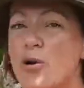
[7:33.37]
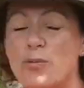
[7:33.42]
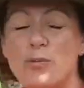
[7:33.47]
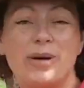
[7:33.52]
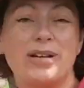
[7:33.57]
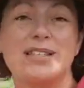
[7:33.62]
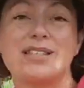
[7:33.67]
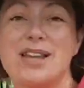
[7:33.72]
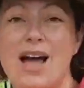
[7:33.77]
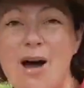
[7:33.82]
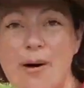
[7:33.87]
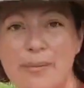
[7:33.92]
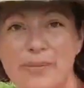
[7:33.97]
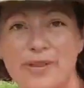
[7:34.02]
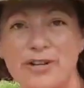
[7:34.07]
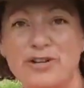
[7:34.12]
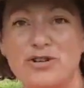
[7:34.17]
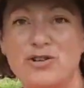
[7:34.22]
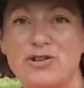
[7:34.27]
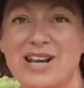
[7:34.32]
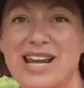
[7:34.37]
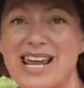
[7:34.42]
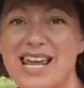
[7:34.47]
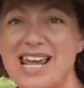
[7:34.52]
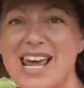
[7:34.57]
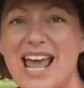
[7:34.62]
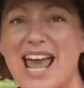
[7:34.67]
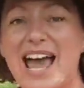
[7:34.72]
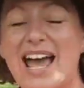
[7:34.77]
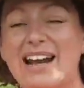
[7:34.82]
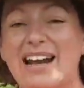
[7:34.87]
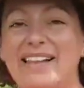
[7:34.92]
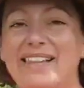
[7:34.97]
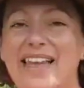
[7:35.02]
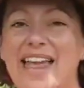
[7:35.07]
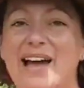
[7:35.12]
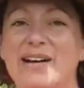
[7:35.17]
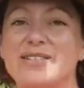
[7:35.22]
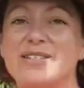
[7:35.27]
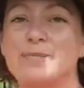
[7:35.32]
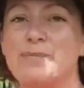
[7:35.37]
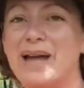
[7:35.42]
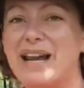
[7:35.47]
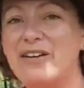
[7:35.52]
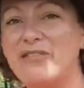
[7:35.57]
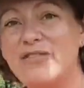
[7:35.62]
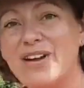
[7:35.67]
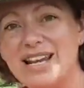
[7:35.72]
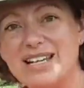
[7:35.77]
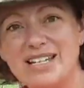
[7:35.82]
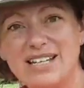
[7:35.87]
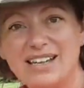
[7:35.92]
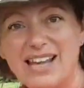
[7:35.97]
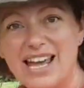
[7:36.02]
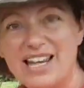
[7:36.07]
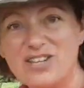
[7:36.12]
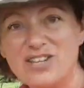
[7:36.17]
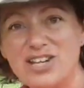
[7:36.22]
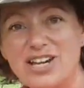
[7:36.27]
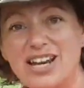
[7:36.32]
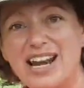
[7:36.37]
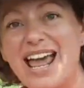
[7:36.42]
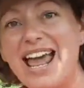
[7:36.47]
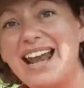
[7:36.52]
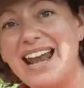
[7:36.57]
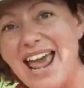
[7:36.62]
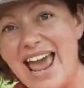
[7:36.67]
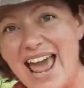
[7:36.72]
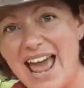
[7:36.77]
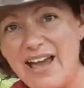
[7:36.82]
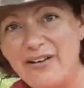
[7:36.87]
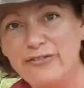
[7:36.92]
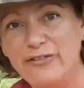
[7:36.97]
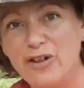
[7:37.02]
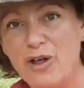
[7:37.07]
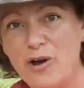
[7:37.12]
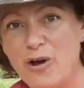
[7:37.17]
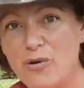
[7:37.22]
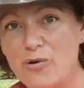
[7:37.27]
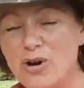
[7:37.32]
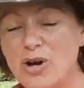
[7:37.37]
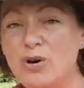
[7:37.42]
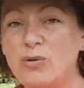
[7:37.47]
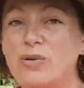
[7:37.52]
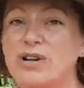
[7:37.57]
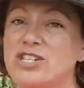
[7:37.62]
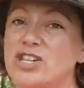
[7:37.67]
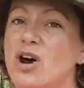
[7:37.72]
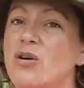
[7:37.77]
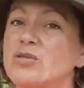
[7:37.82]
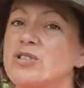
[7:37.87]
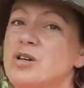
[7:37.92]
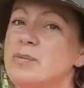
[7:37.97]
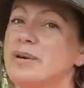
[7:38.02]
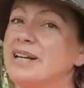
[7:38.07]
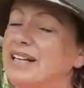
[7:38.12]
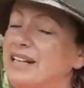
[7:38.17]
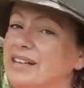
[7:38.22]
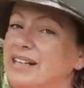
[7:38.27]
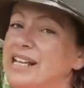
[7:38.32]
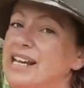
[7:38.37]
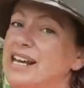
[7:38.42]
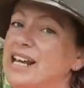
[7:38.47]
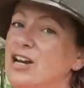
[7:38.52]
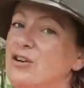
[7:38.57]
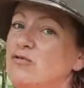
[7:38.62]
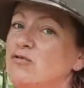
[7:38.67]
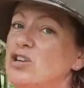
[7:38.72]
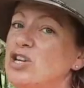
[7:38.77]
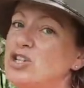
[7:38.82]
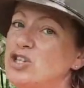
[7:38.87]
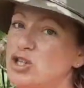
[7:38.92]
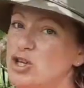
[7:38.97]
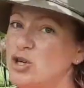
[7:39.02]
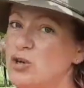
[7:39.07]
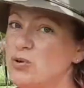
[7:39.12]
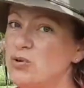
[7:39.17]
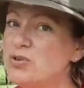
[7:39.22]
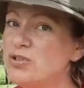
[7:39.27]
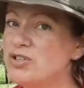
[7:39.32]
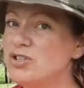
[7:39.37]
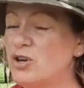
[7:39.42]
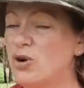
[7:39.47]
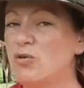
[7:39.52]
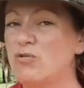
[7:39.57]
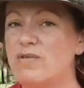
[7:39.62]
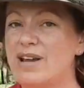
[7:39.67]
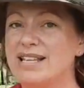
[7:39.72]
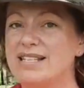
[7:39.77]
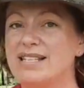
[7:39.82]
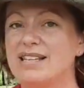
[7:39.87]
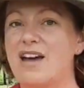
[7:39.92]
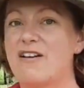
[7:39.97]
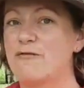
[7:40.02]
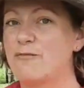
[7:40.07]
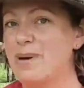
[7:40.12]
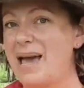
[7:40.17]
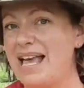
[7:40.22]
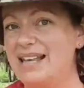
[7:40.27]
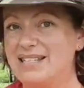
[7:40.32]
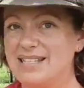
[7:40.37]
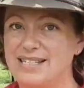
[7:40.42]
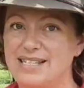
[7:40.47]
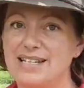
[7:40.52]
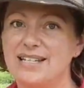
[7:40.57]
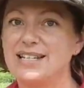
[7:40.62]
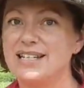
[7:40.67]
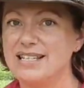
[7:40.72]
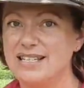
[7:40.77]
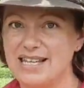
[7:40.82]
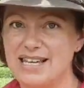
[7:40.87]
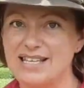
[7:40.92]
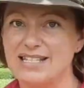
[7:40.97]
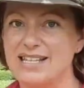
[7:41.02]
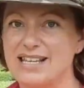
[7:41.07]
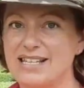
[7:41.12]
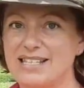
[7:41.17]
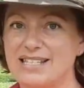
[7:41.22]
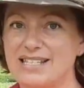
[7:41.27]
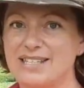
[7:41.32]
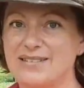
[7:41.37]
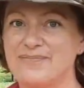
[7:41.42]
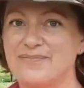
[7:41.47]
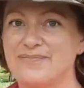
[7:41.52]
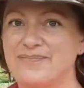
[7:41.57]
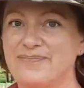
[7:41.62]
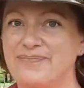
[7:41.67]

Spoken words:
opens up the tree and allows better ventilation and airflow, which ultimately can reduce your risk of pests and diseases.